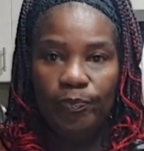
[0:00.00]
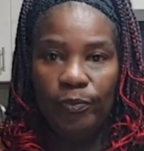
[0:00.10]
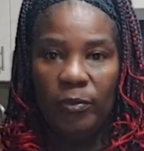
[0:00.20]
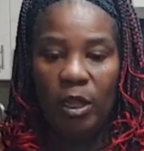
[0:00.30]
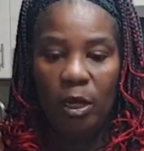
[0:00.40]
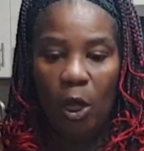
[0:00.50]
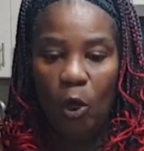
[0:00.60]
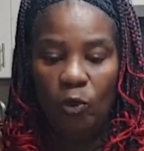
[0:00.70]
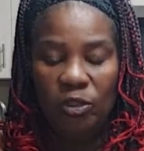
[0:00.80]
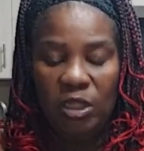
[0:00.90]
then the
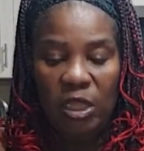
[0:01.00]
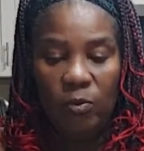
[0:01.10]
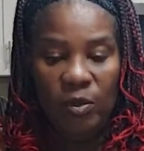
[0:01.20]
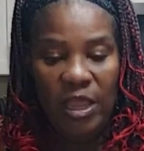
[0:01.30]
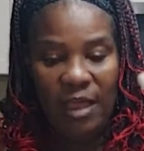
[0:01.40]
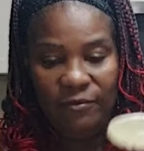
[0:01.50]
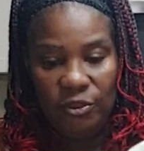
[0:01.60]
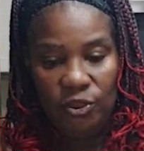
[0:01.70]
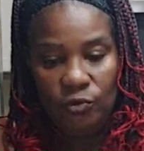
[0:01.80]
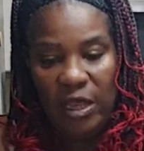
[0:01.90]
only thing we have to
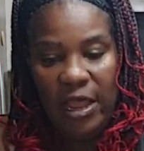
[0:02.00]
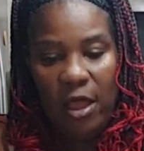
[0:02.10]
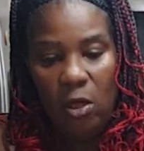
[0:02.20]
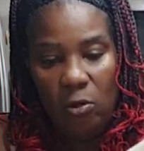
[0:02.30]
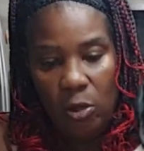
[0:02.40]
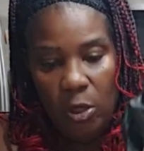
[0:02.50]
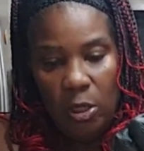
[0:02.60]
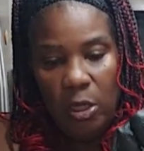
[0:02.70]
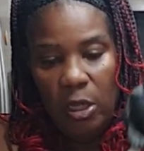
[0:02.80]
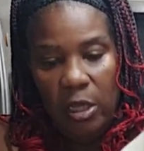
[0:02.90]
do now
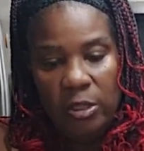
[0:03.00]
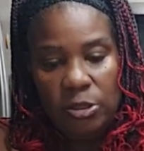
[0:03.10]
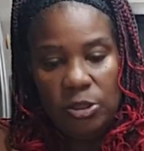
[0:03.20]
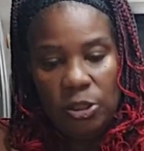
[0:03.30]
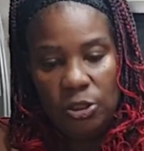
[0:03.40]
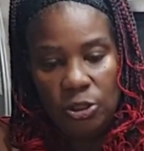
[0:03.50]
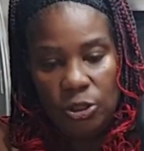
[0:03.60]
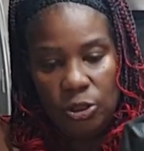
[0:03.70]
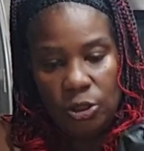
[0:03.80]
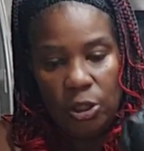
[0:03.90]
is
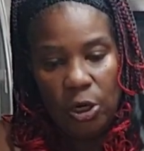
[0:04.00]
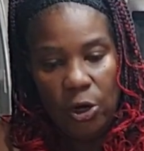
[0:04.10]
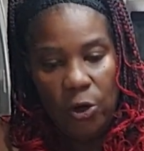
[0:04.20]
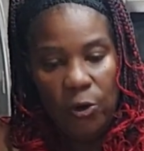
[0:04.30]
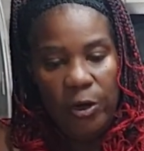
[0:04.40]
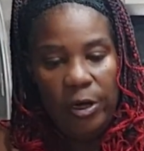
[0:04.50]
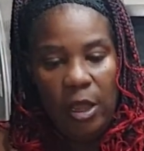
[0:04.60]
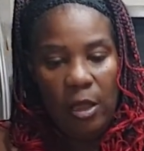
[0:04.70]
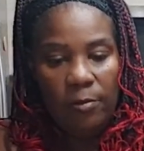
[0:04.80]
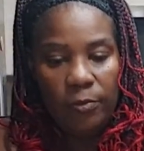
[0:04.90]
just stir it
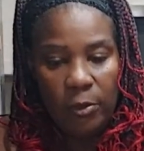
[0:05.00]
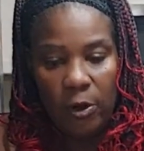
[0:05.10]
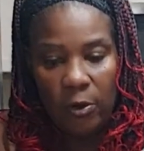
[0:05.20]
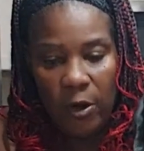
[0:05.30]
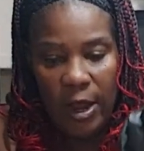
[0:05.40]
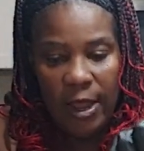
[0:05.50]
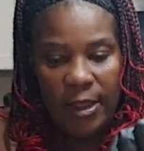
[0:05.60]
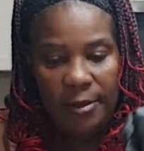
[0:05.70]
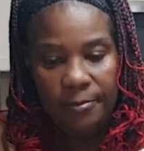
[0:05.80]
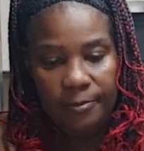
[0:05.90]
up, all
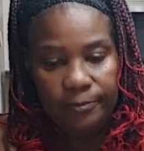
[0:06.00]
right?